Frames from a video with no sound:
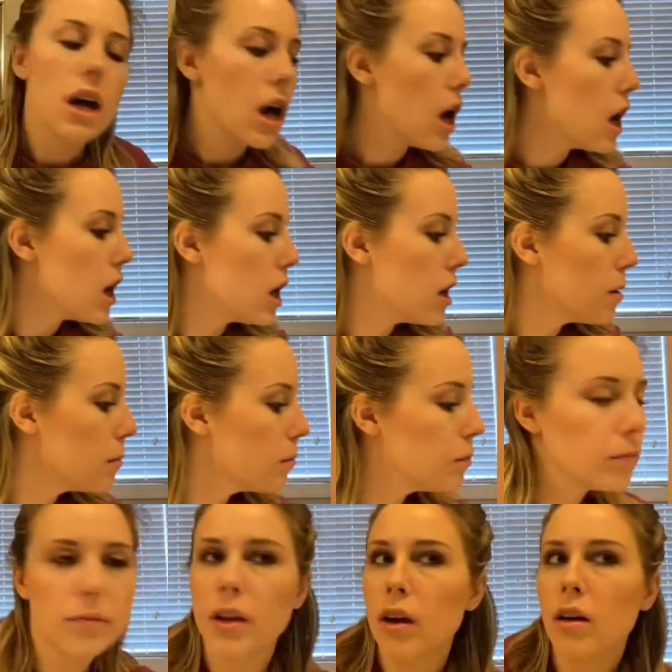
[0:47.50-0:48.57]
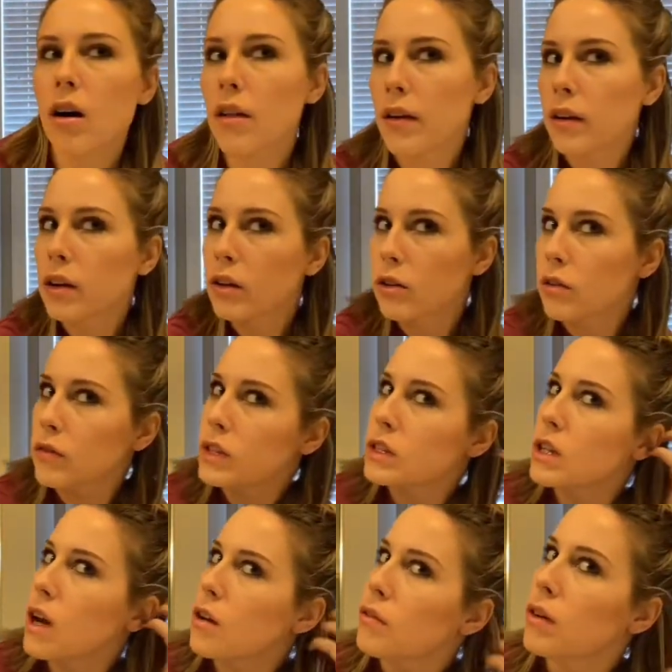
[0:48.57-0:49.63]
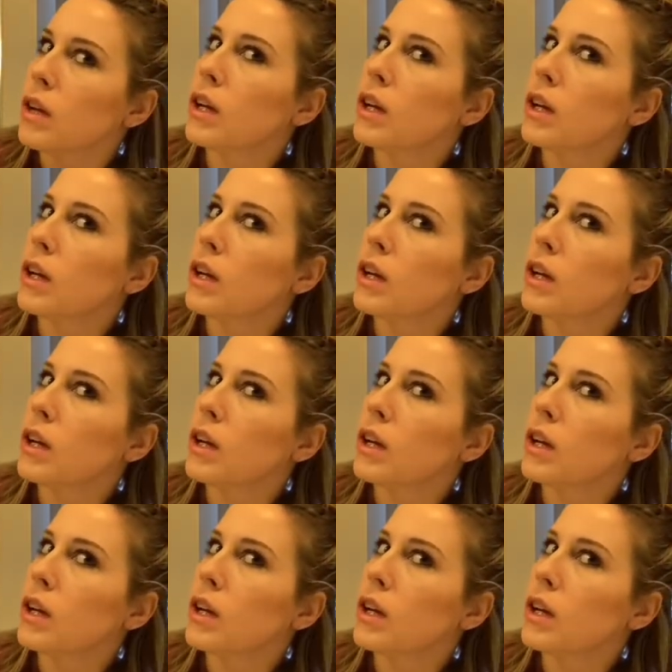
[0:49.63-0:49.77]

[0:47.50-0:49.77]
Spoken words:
you know, all that good groovy stuff.